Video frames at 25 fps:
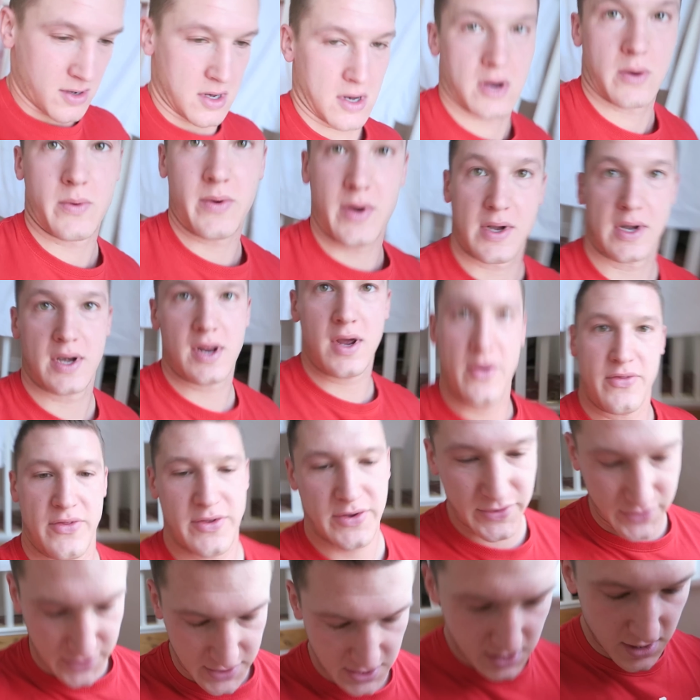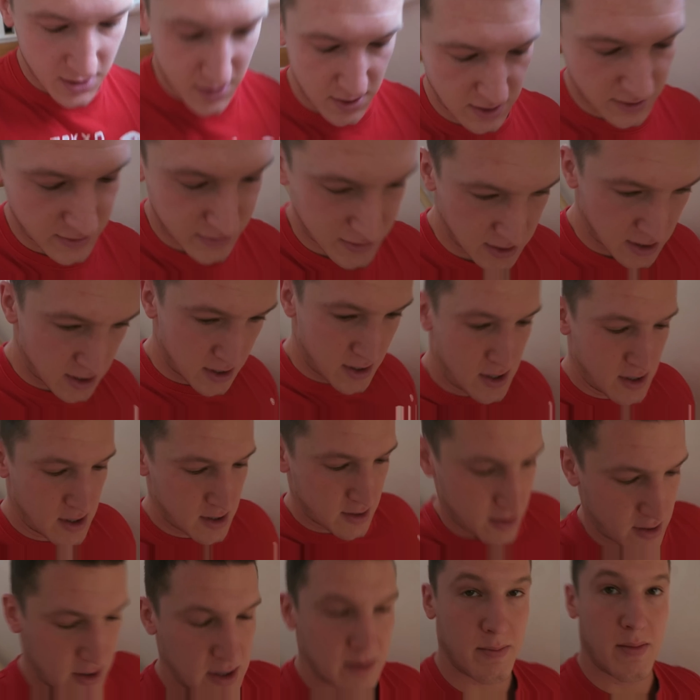Going down the stairs
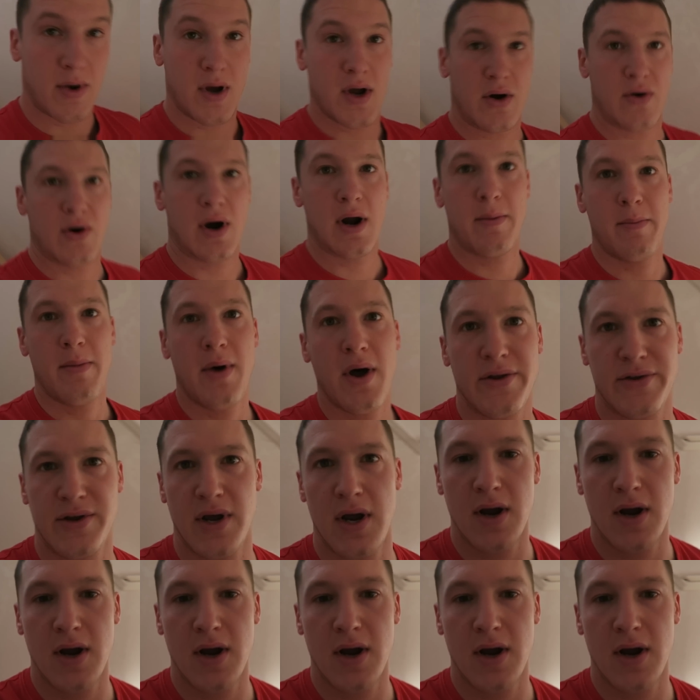in my grandma's